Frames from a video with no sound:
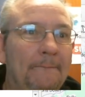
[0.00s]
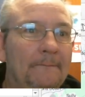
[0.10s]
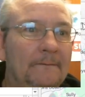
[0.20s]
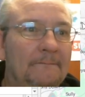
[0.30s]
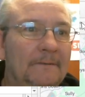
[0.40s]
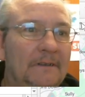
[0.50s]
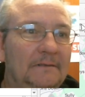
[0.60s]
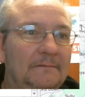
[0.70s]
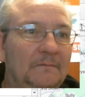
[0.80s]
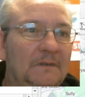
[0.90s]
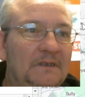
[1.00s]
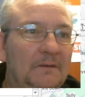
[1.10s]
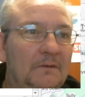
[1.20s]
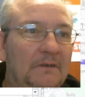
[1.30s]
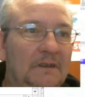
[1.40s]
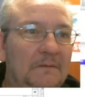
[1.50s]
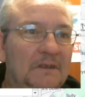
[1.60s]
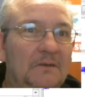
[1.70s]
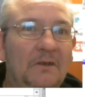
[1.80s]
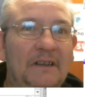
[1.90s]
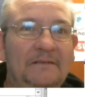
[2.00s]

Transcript: Right, we've still got it. I've still got it.